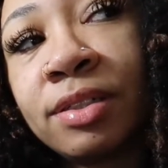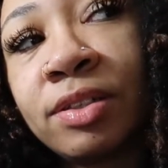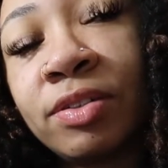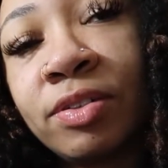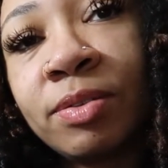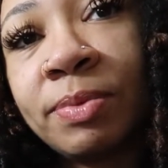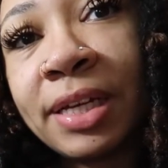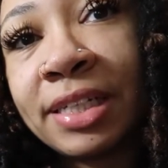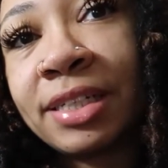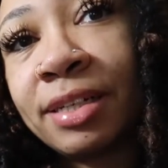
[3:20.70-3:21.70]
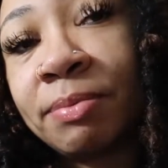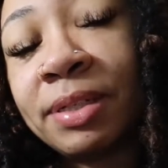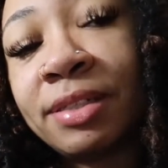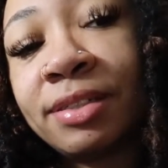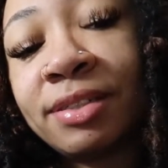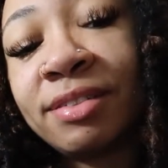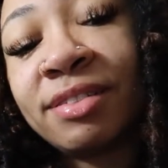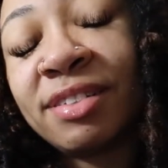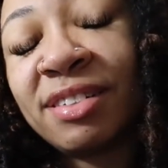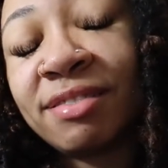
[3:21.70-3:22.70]
So it's just gonna be like snippets and
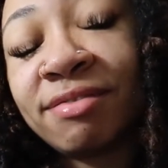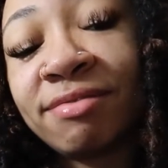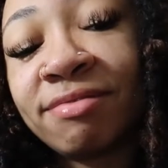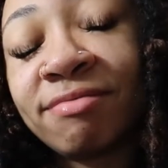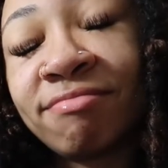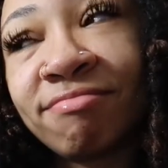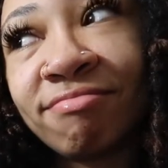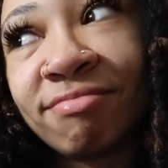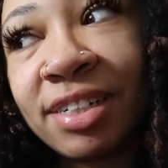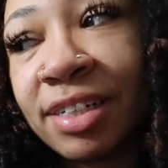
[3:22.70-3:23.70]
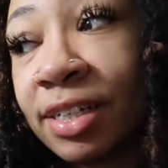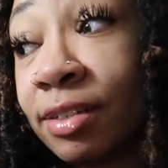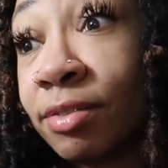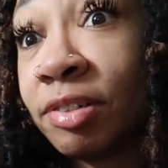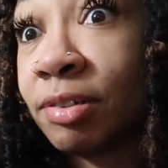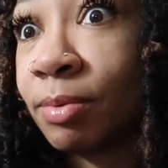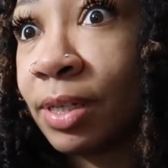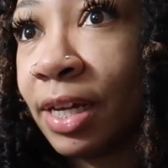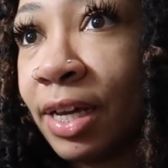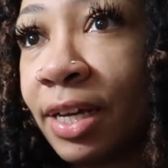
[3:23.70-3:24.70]
stuff. I'll get used to it one
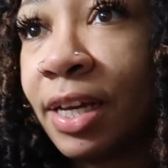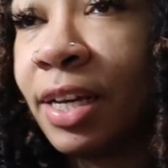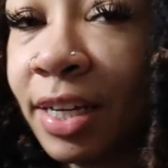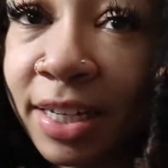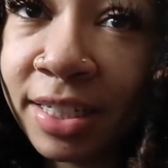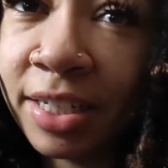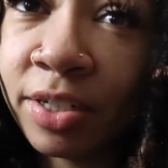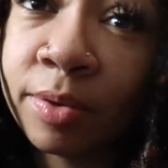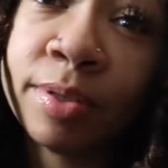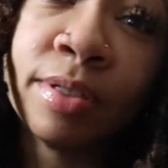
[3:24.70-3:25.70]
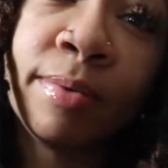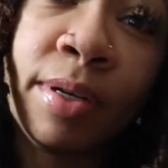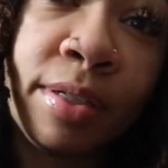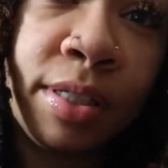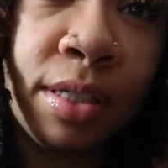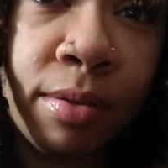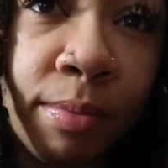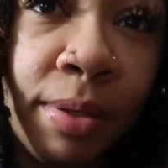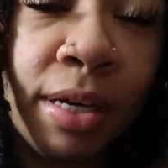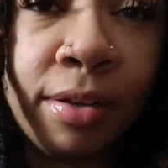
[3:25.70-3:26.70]
day. It's easier when someone else is there with
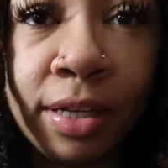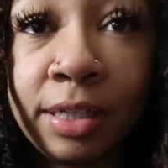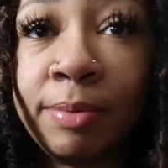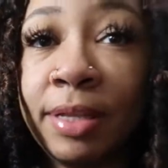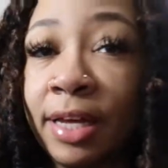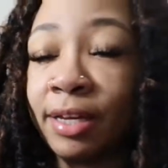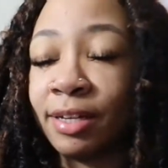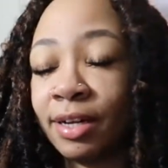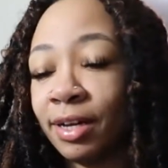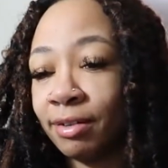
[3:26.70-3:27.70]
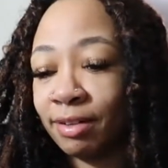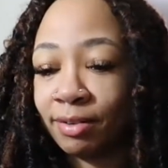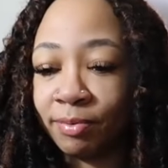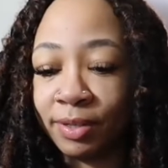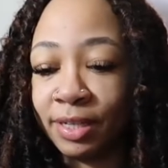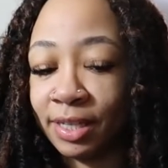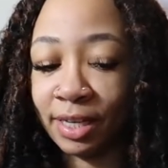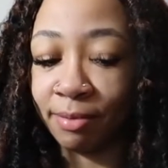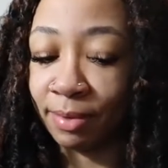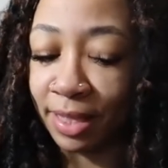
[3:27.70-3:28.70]
me. I don't like to be like, I don't wanna
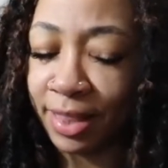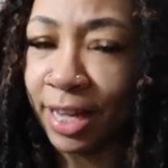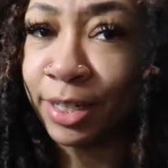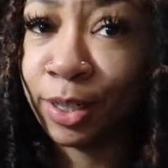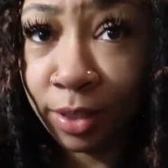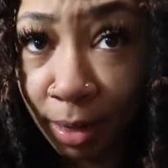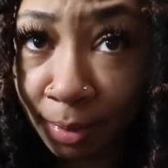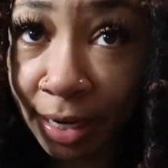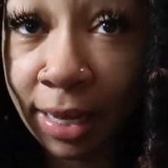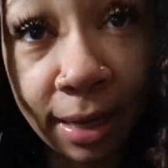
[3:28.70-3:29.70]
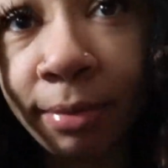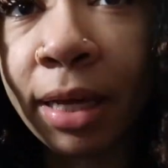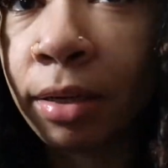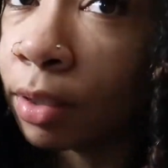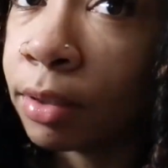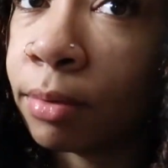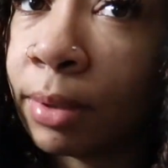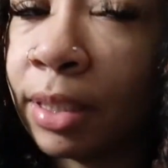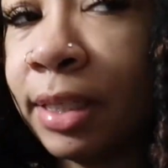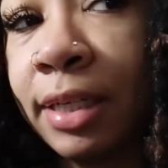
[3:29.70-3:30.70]
think I'm like that girl. I mean, I am that girl,
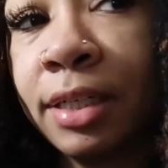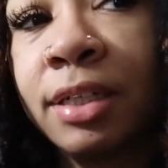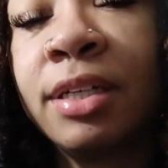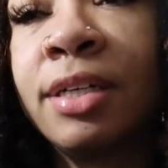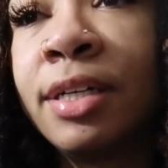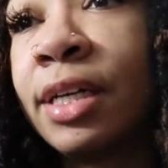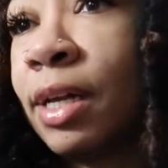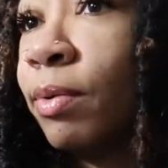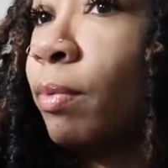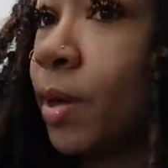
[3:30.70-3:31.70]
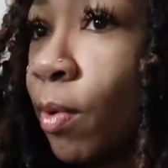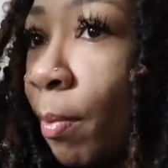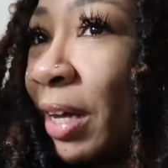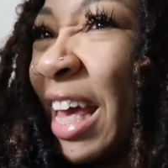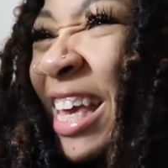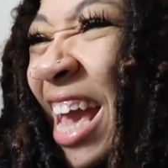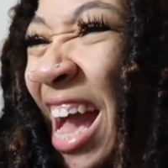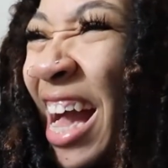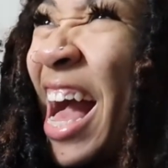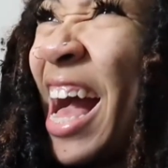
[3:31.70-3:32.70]
but like, I want to be at Walmart like, yeah
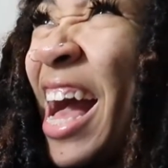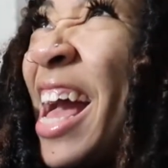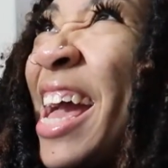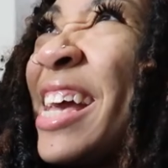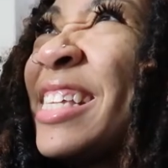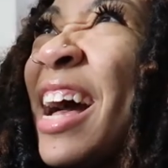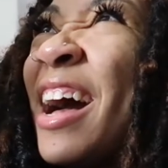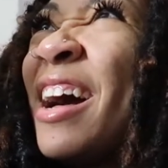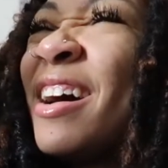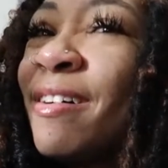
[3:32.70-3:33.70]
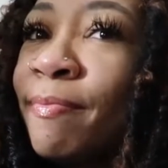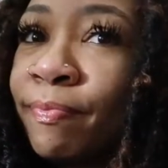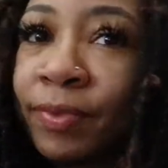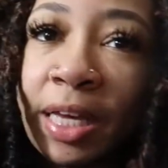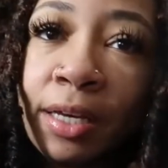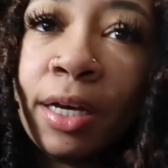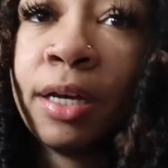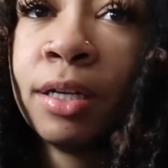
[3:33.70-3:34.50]
guys, um, like,